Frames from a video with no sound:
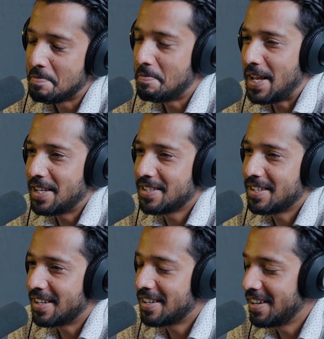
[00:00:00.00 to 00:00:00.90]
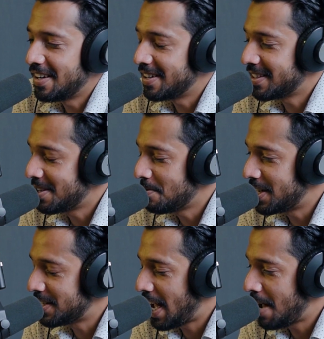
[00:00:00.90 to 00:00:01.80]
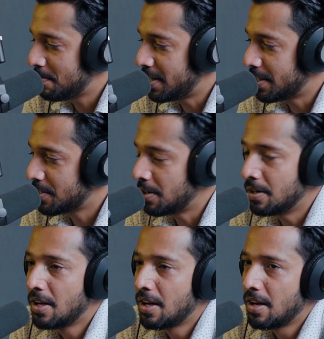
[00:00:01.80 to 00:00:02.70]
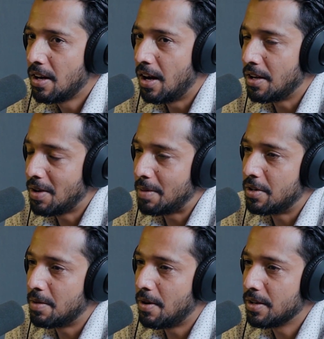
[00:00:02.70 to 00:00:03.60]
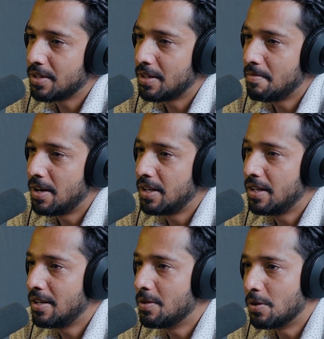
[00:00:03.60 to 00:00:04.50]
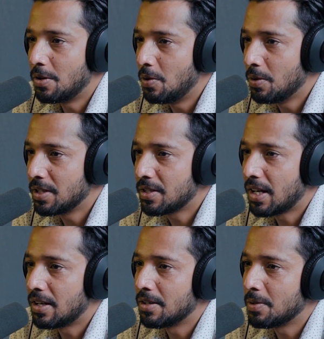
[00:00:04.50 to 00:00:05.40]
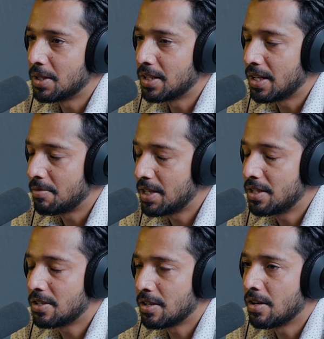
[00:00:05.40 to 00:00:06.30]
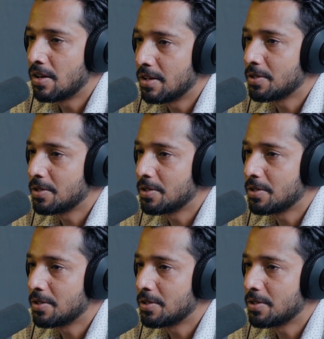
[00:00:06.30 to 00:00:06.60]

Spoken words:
basic thing what is happening. So you have to deposit the money, you don't know the seller, whether they're registered or not.